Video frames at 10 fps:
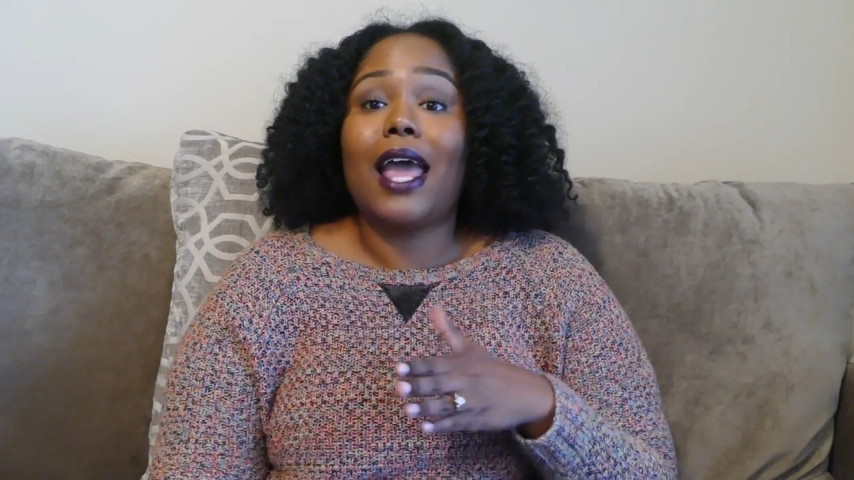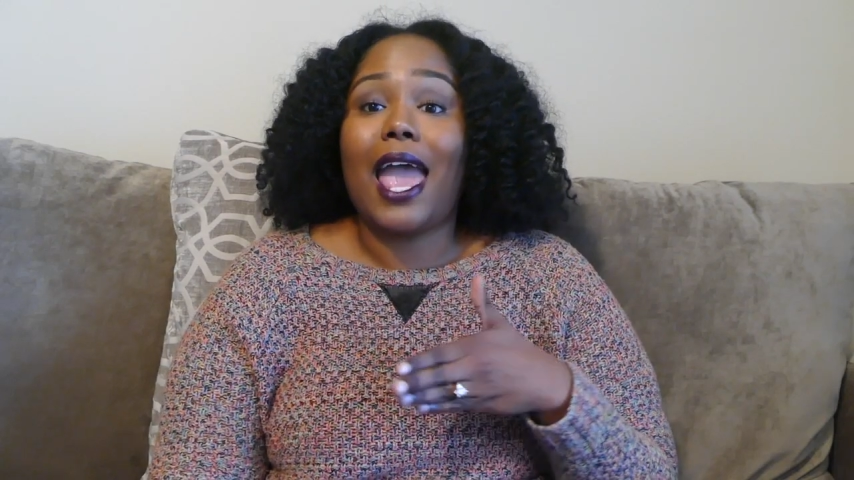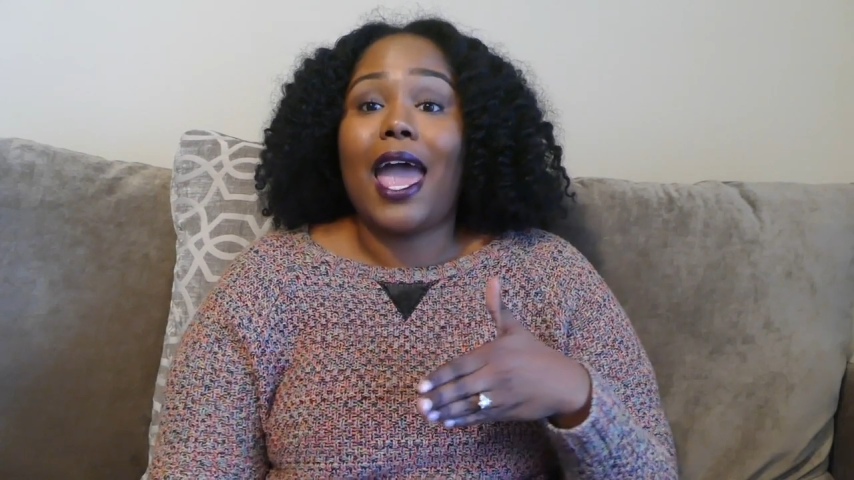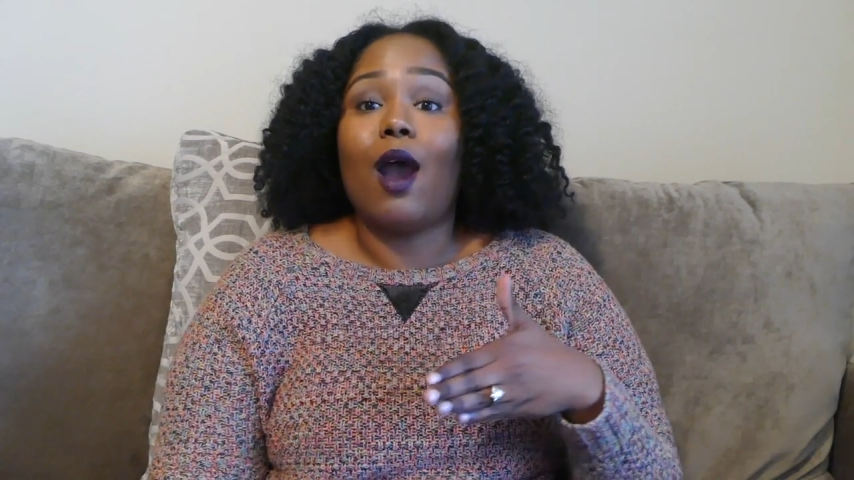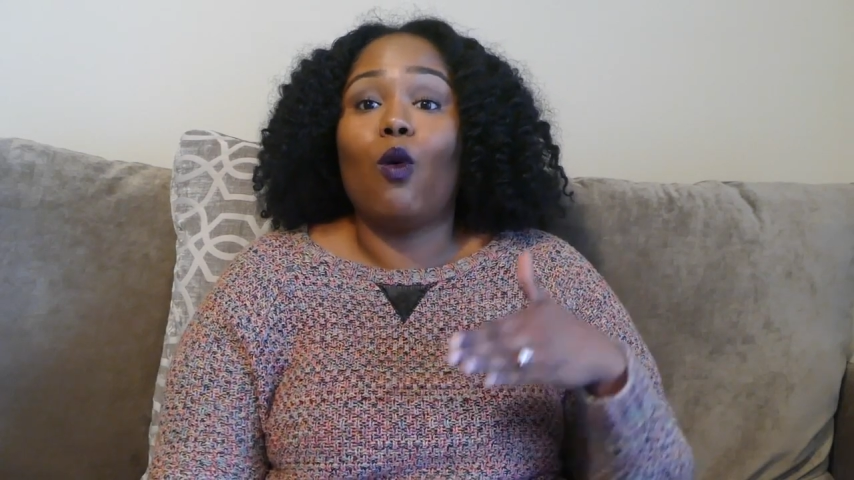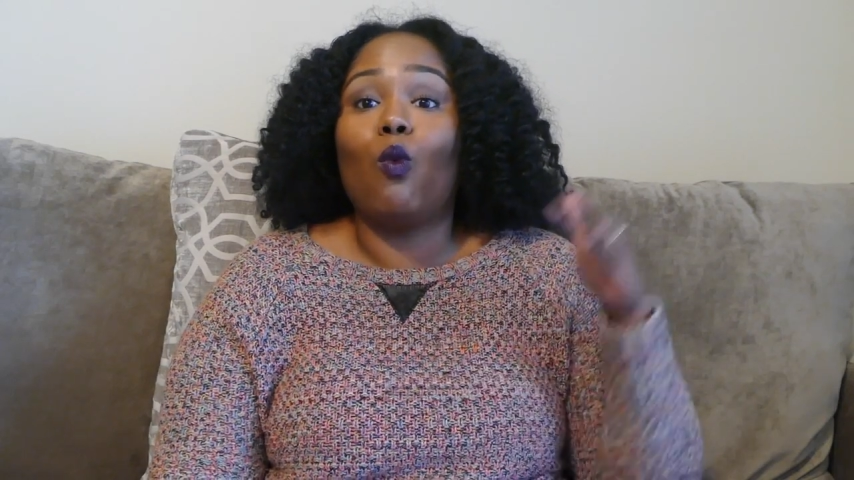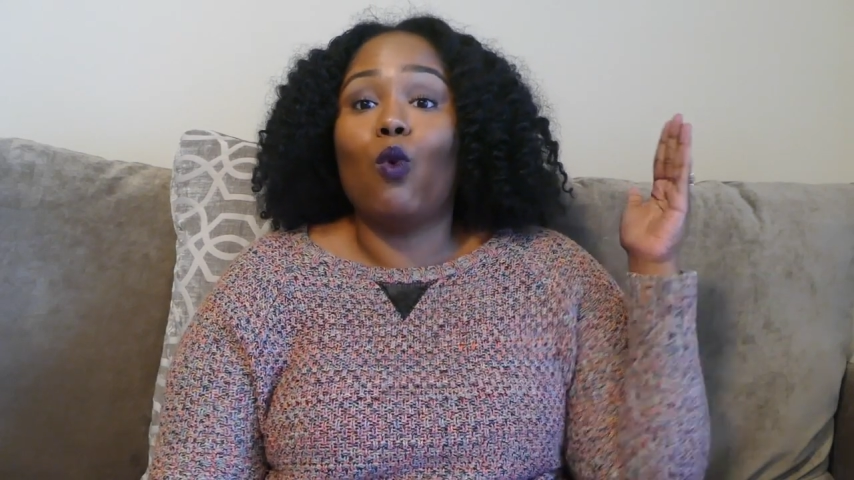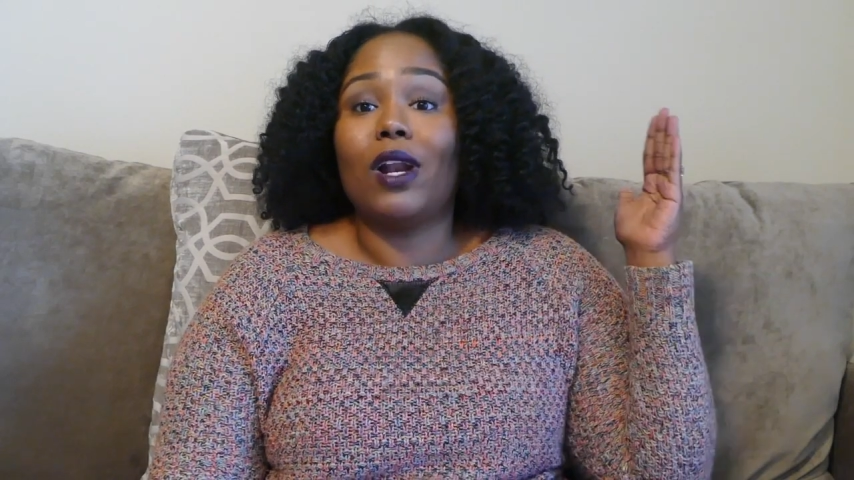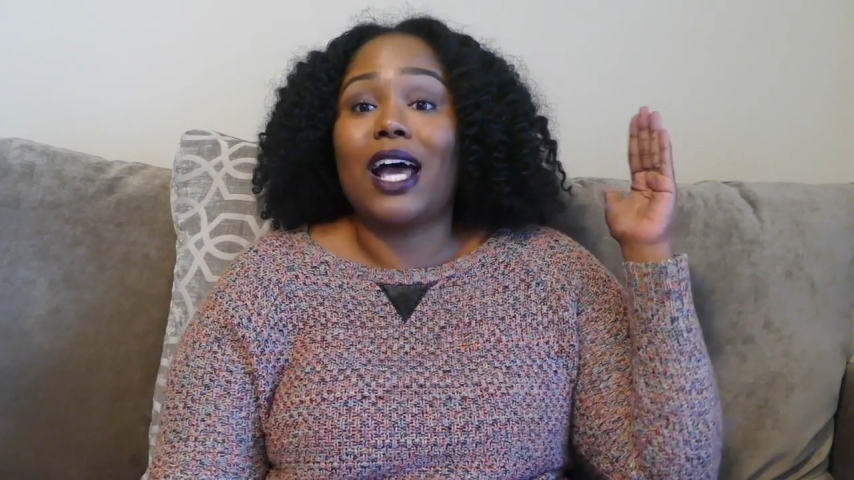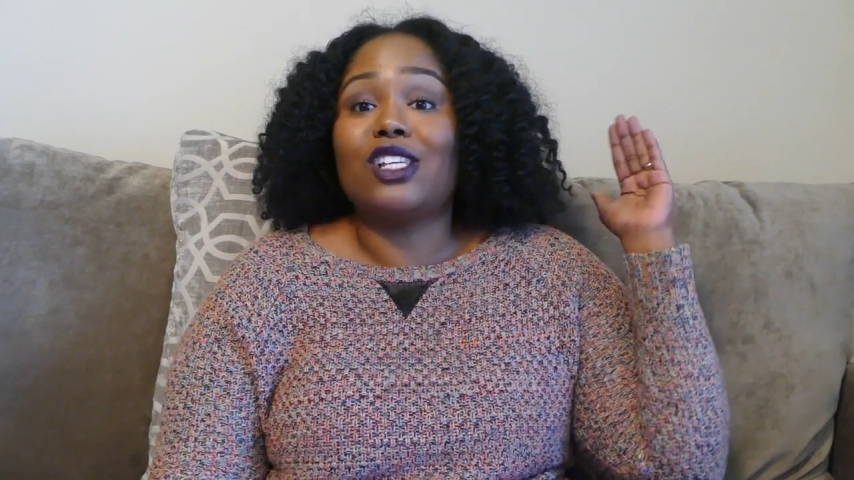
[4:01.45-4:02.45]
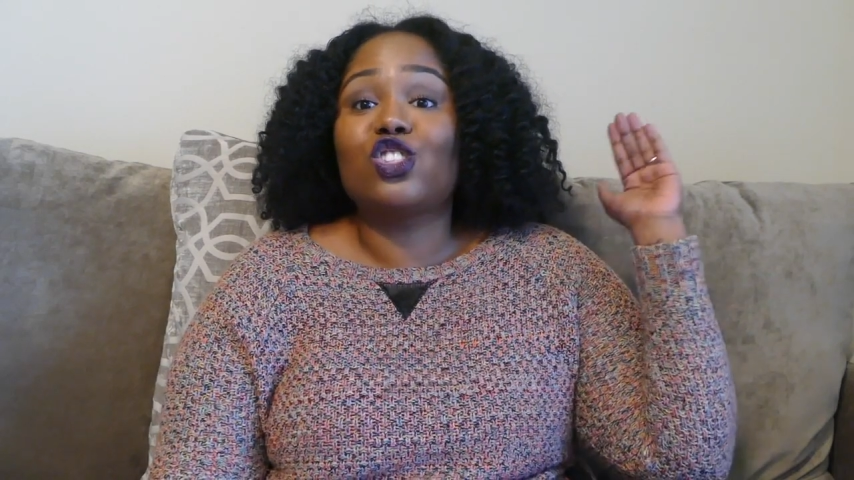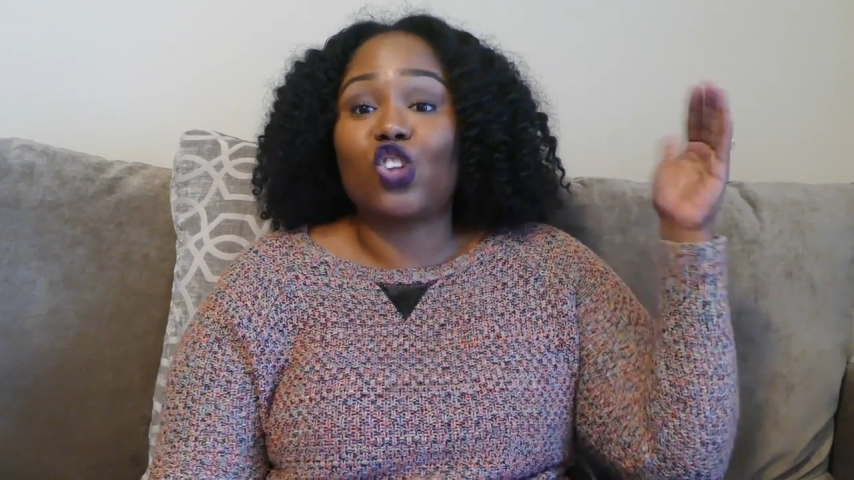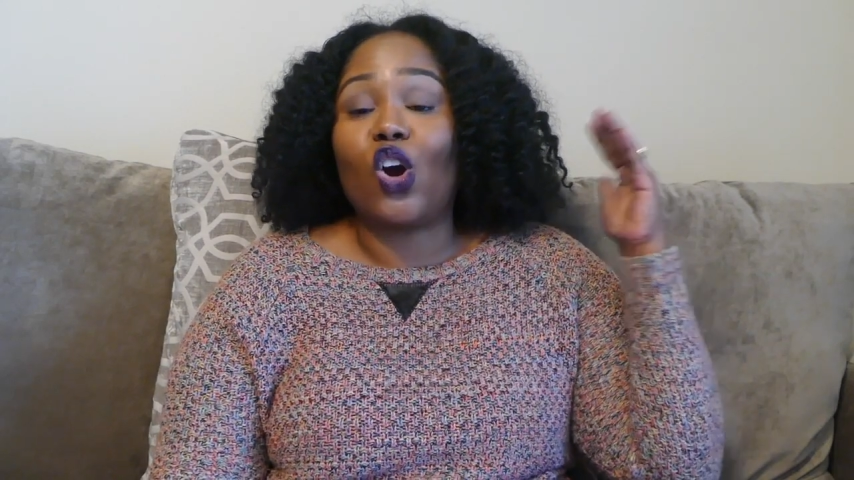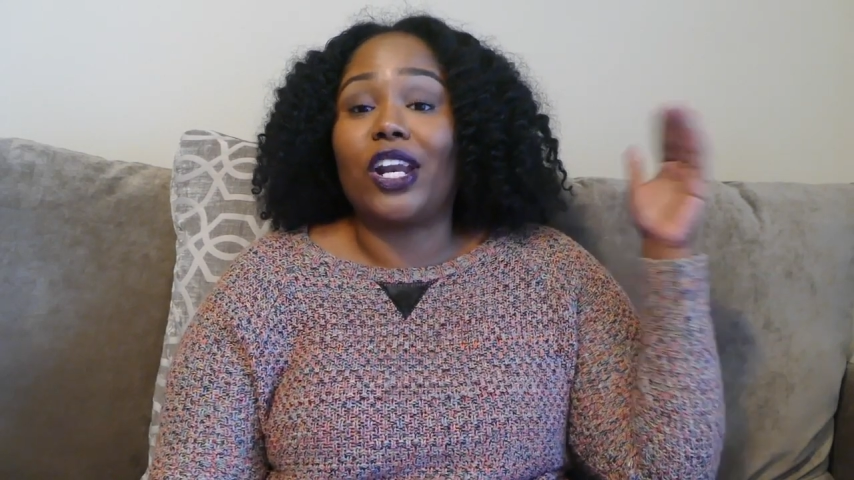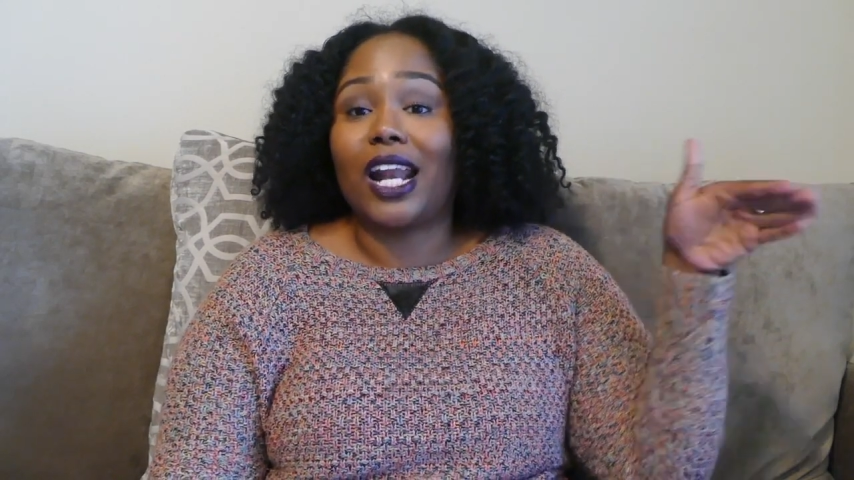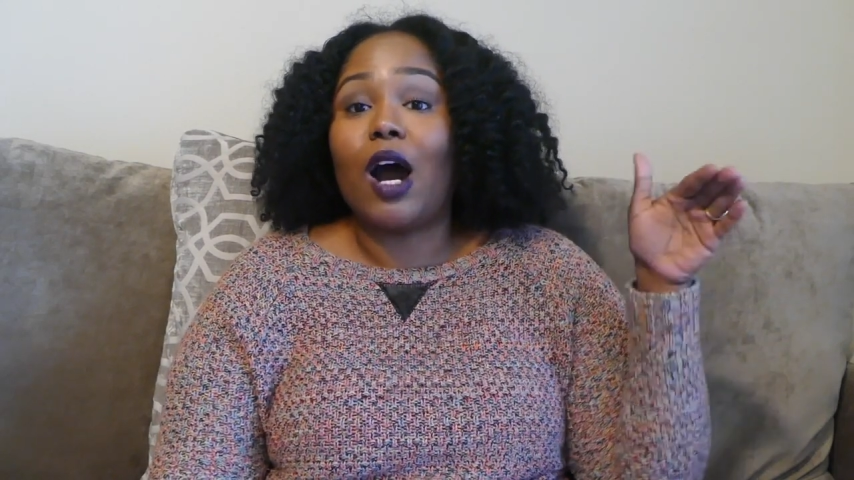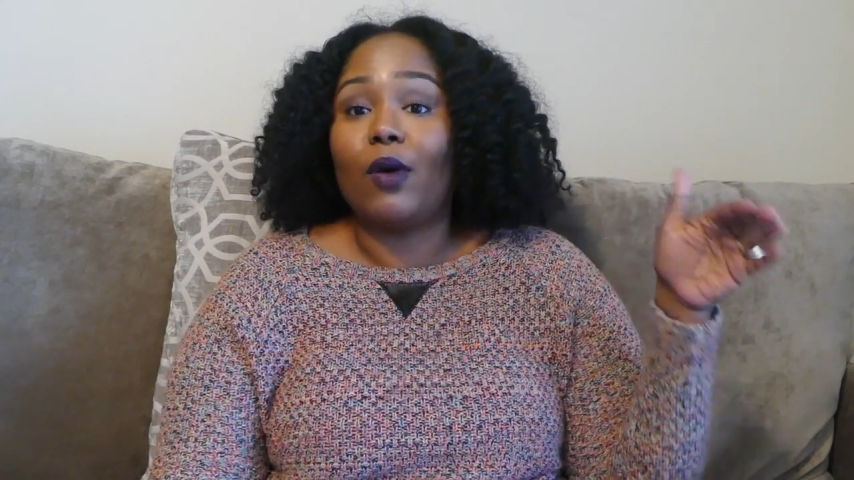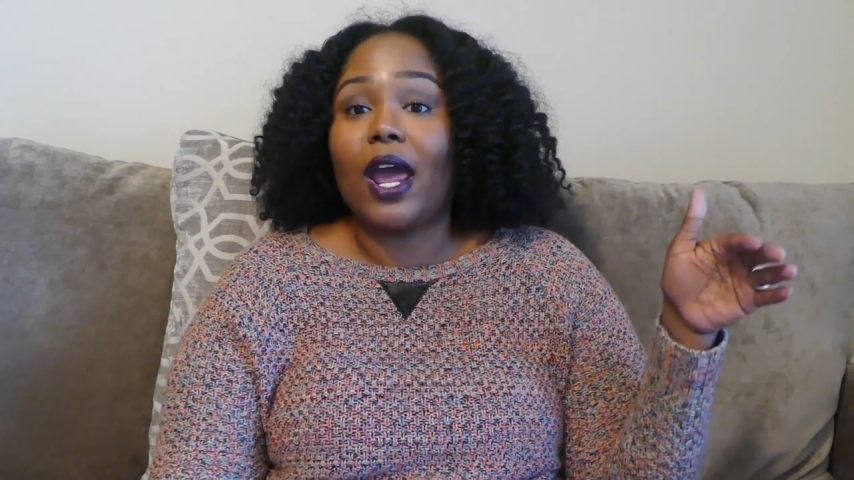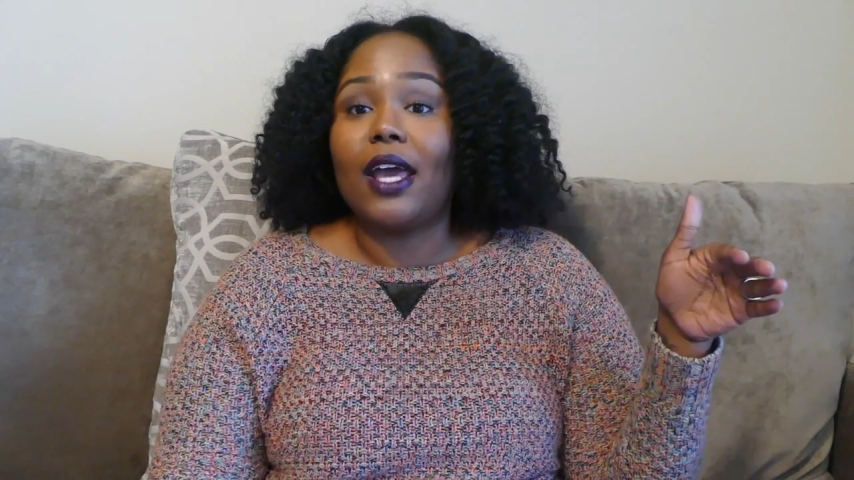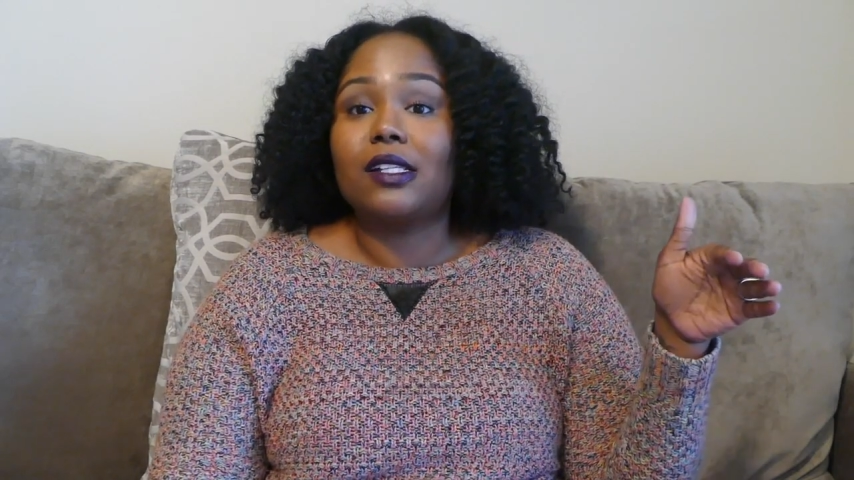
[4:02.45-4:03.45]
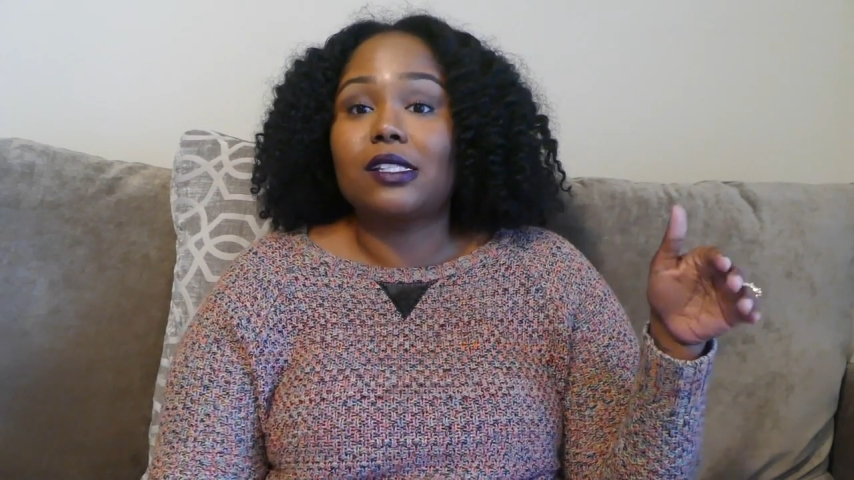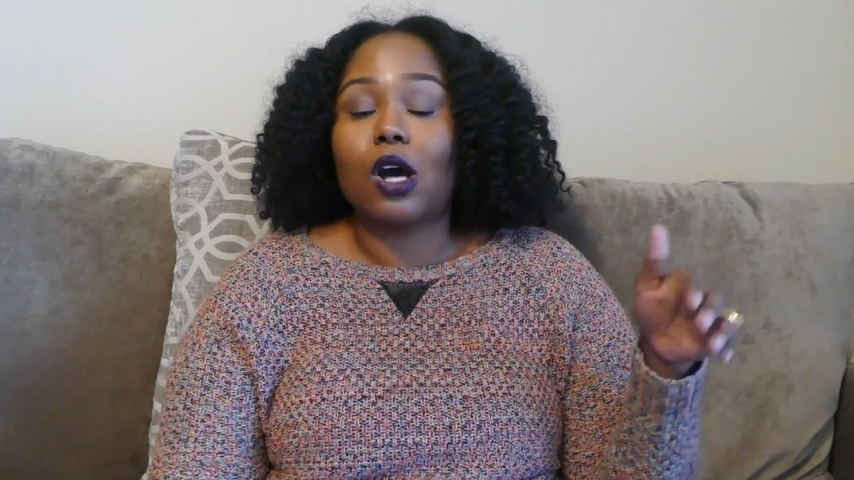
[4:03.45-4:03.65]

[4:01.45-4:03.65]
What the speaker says: at what I started out at.